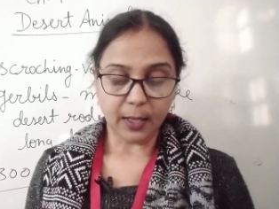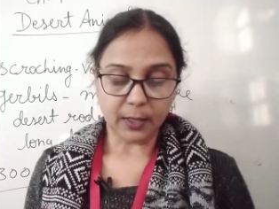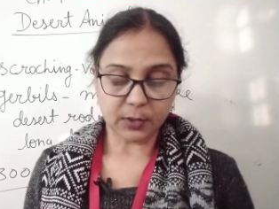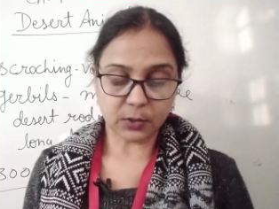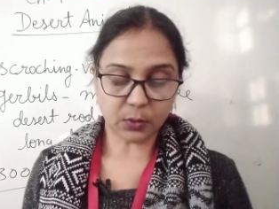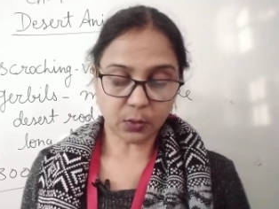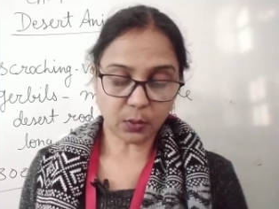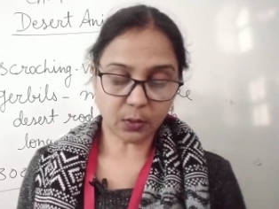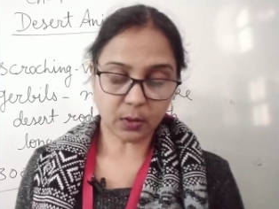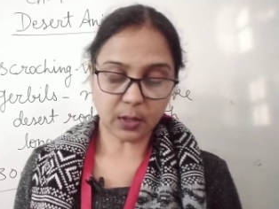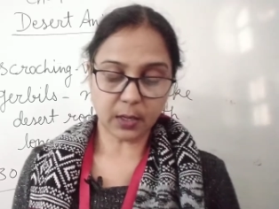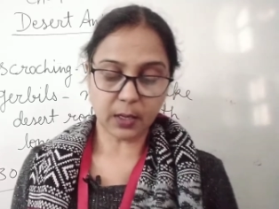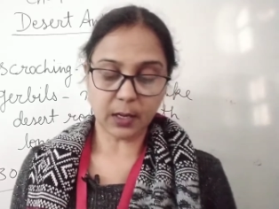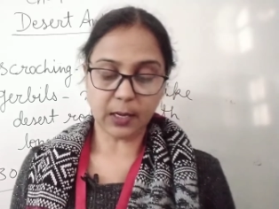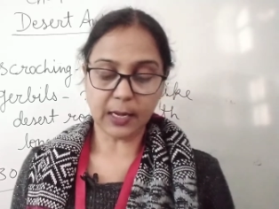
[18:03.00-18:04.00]
So
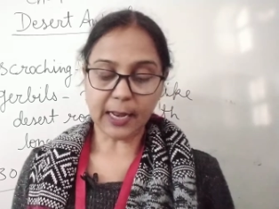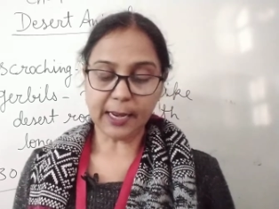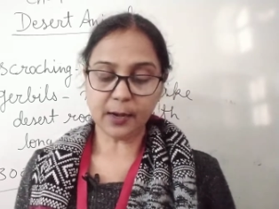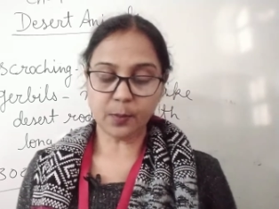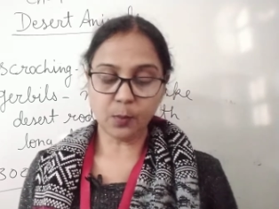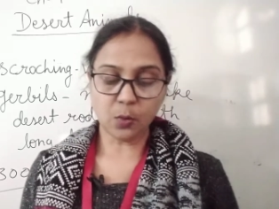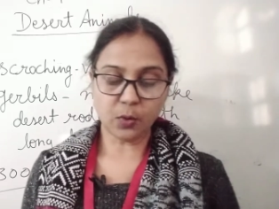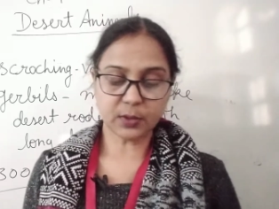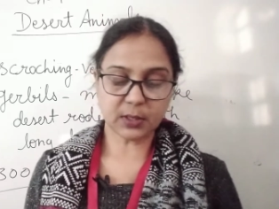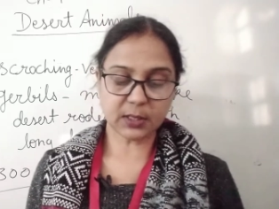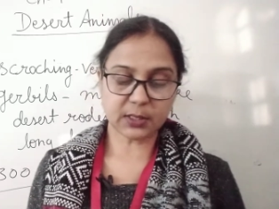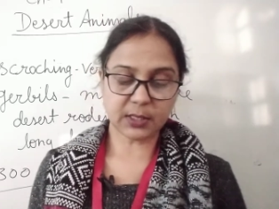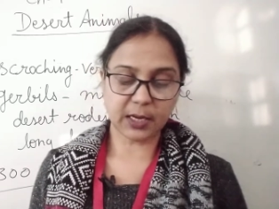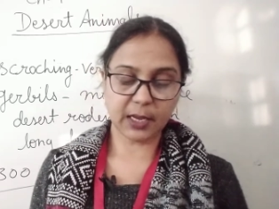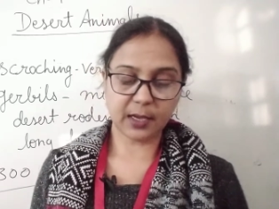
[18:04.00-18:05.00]
like most
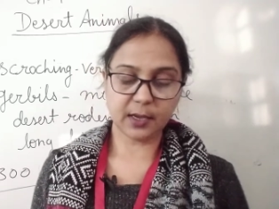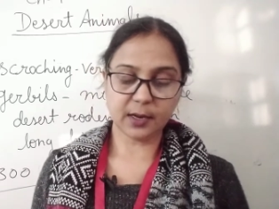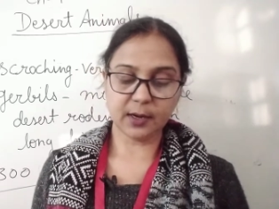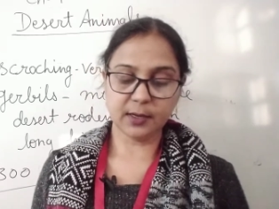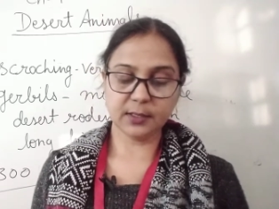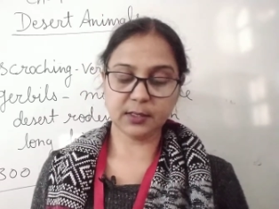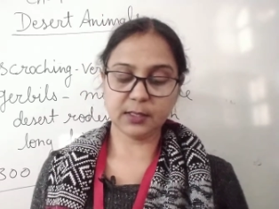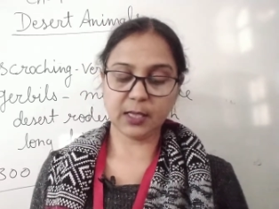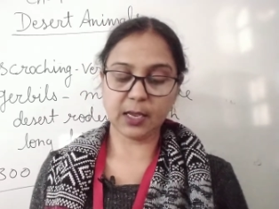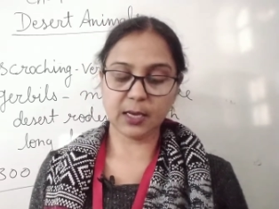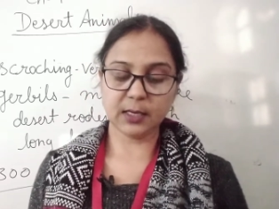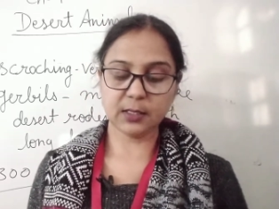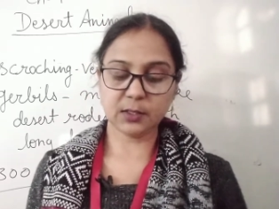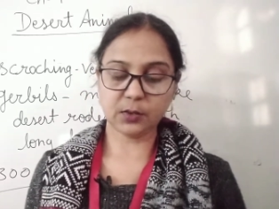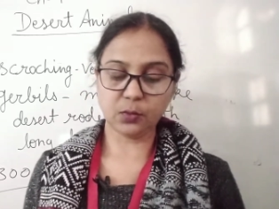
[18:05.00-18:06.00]
snake hears
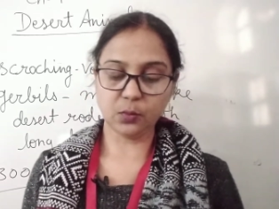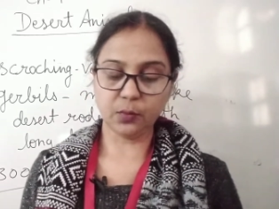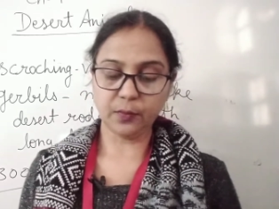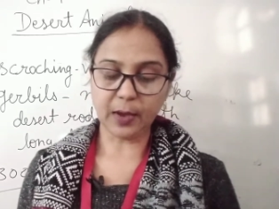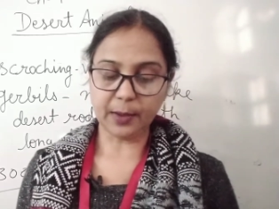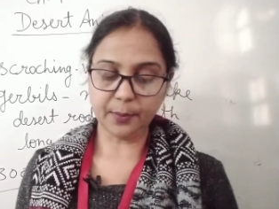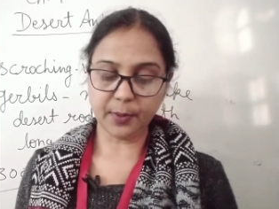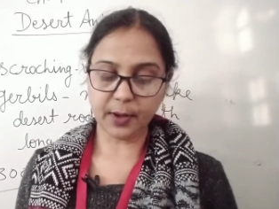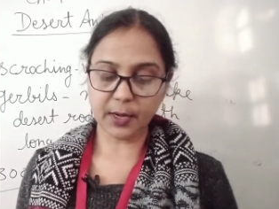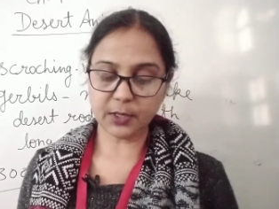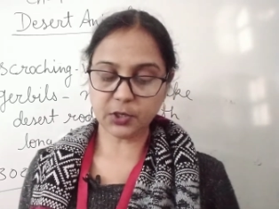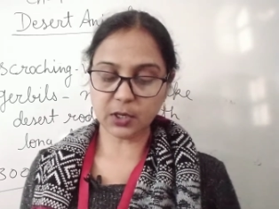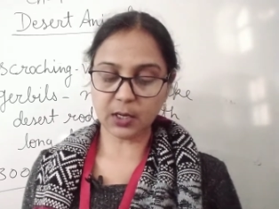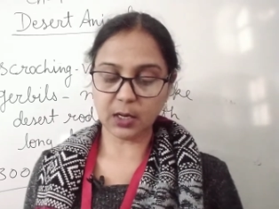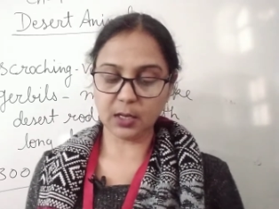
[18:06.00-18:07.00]
things through
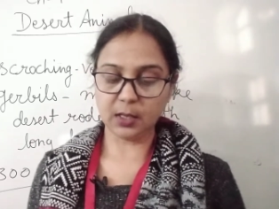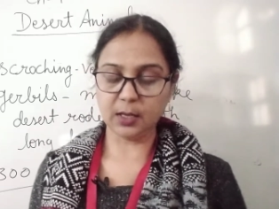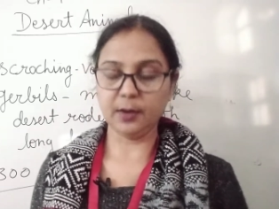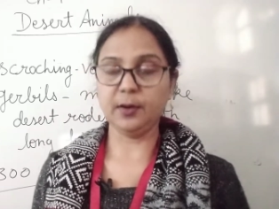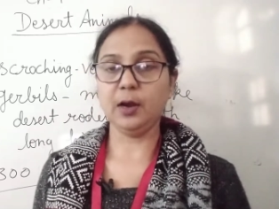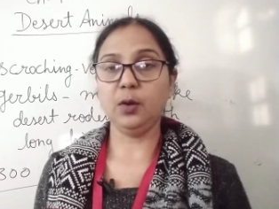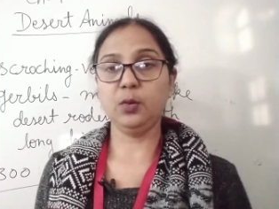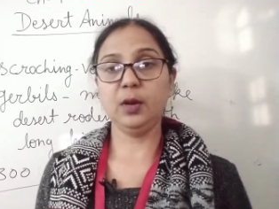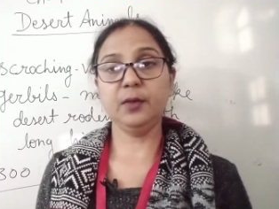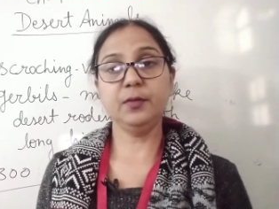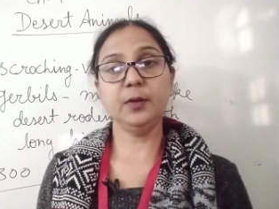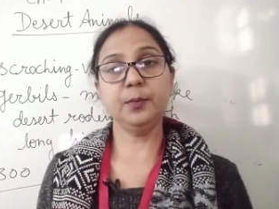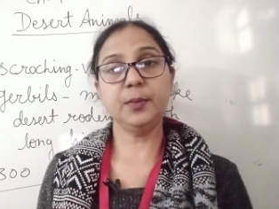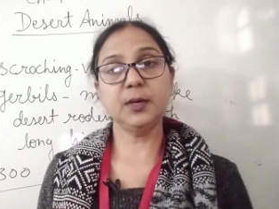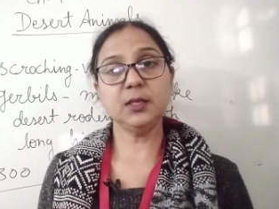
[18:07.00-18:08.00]
vibration in the ground. If
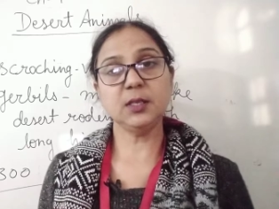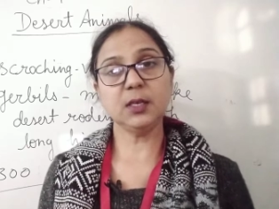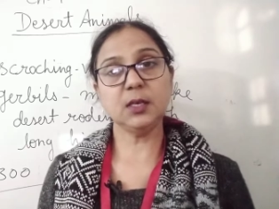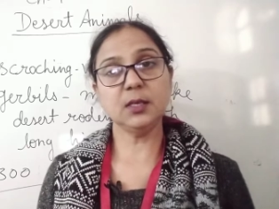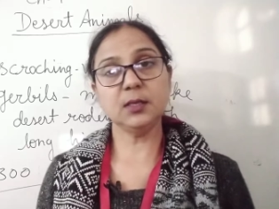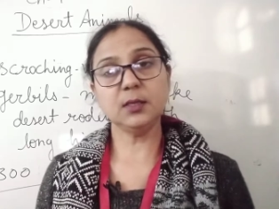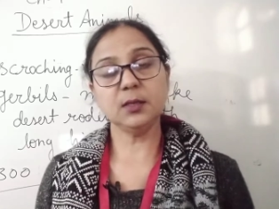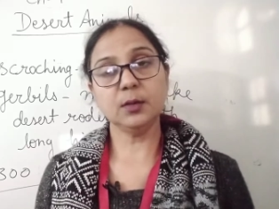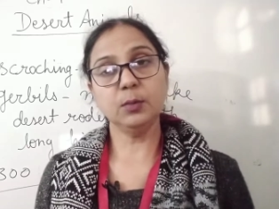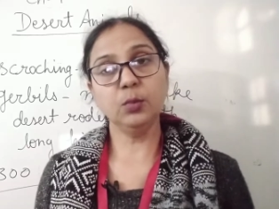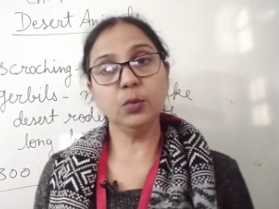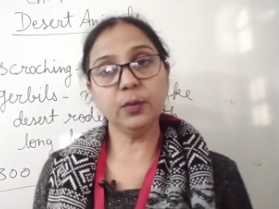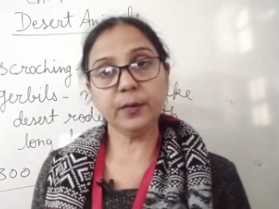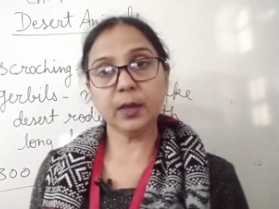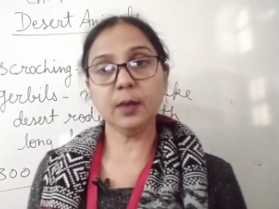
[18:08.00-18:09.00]
the person is
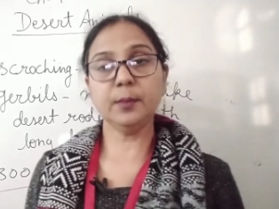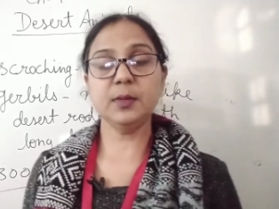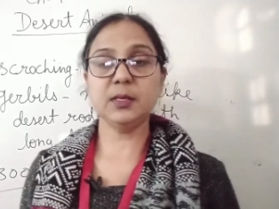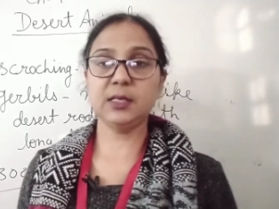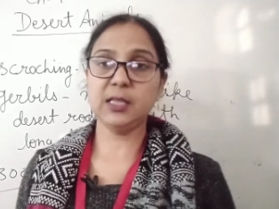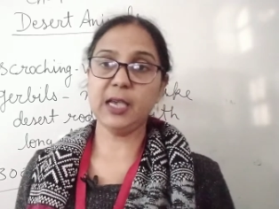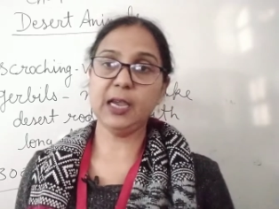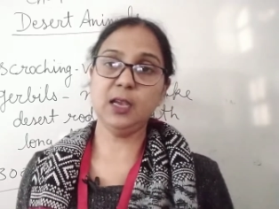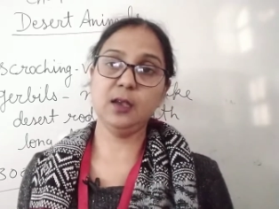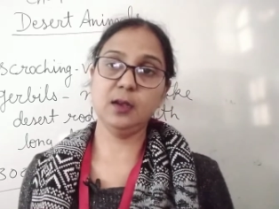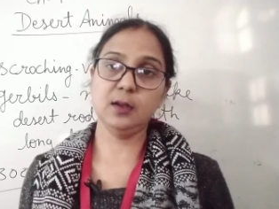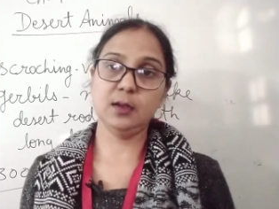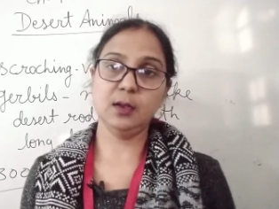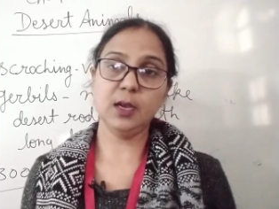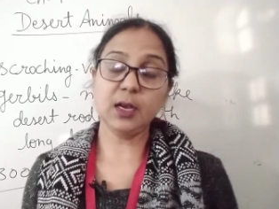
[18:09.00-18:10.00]
moving beside
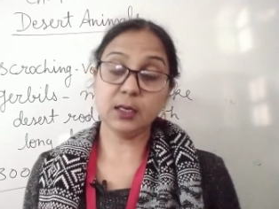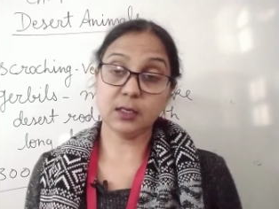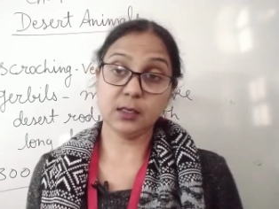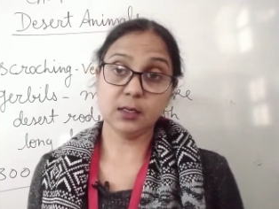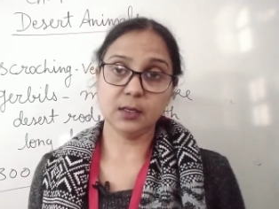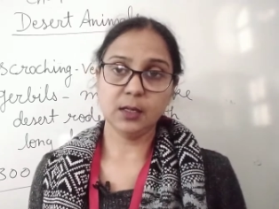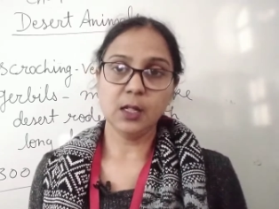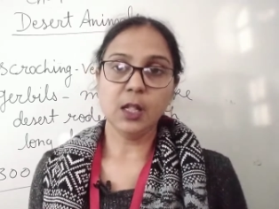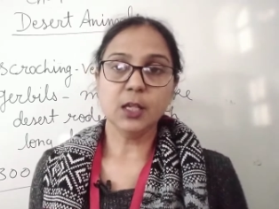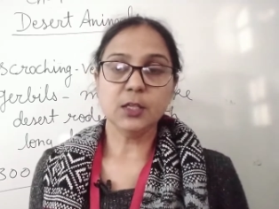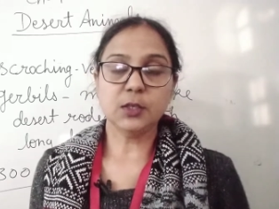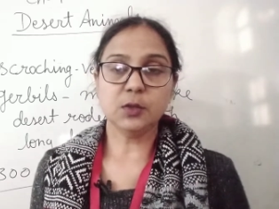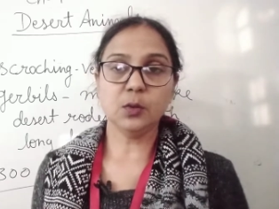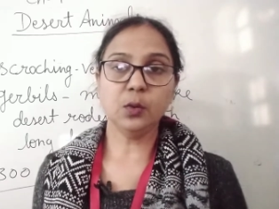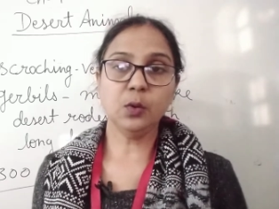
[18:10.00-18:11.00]
it,
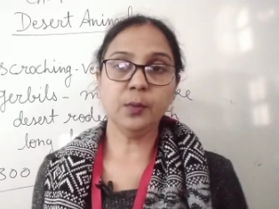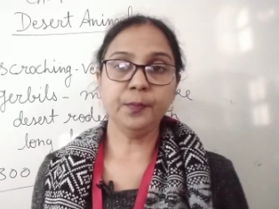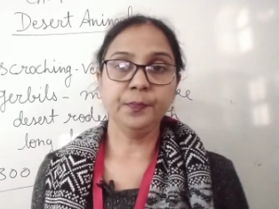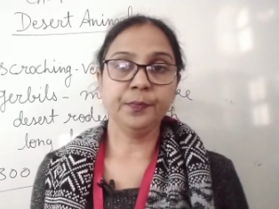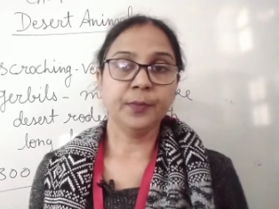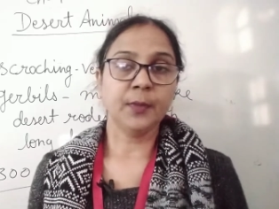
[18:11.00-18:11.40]
so